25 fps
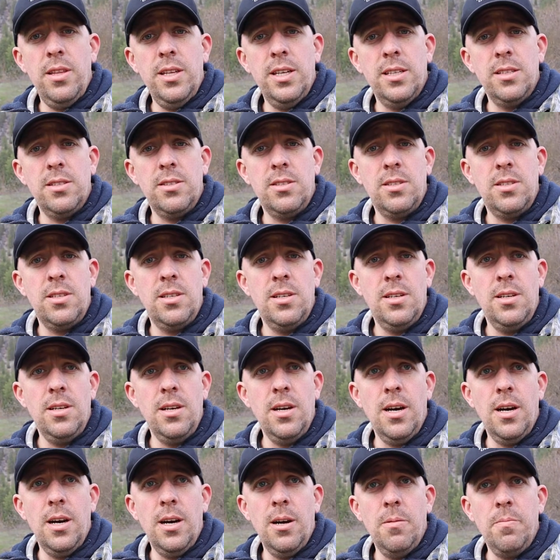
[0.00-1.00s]
this
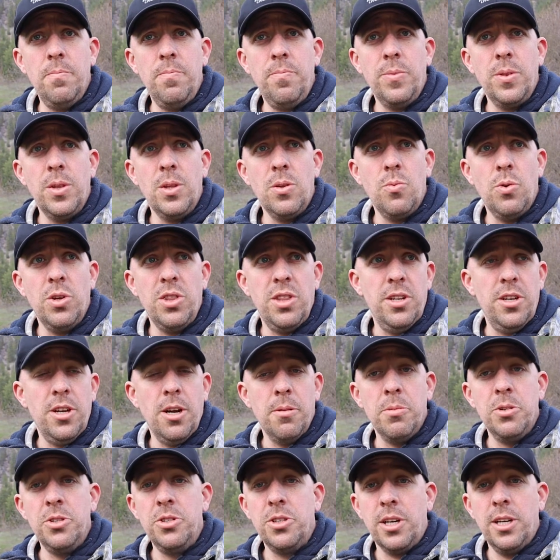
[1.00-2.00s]
what the
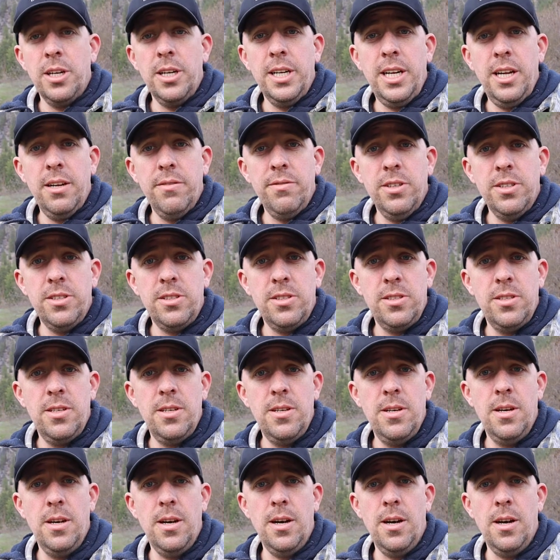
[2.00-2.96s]
numbers are going to give us.